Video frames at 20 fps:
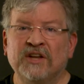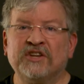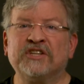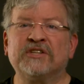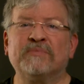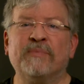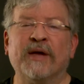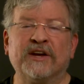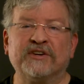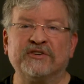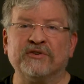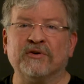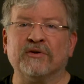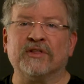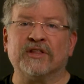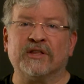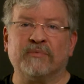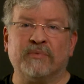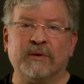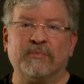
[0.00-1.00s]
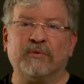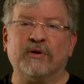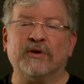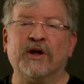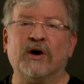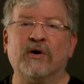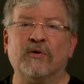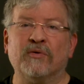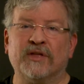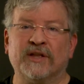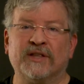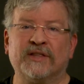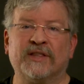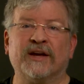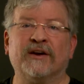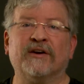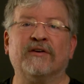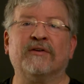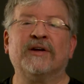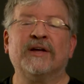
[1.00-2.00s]
just make sure that the people know that
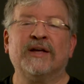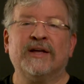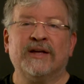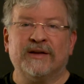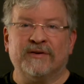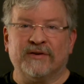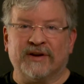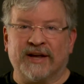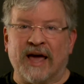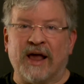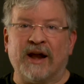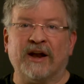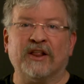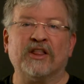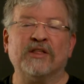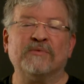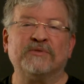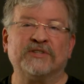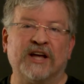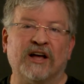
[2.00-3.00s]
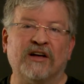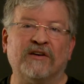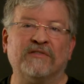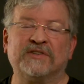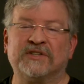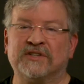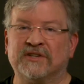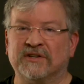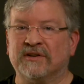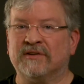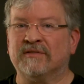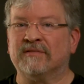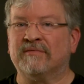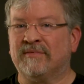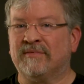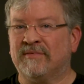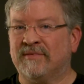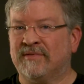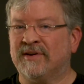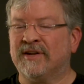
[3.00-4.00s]
they're counting on themselves to
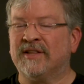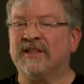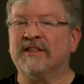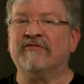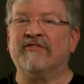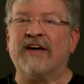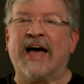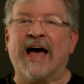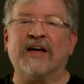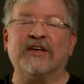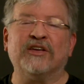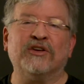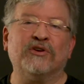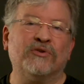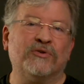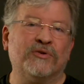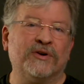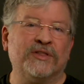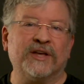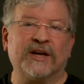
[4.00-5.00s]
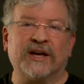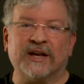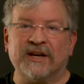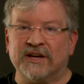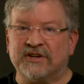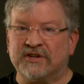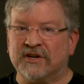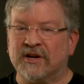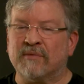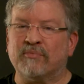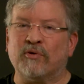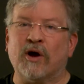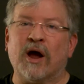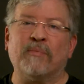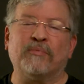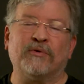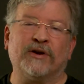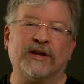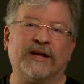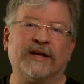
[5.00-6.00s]
the value and the condition of the
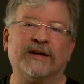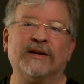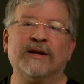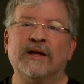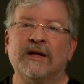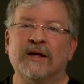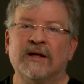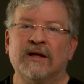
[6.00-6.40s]
property and,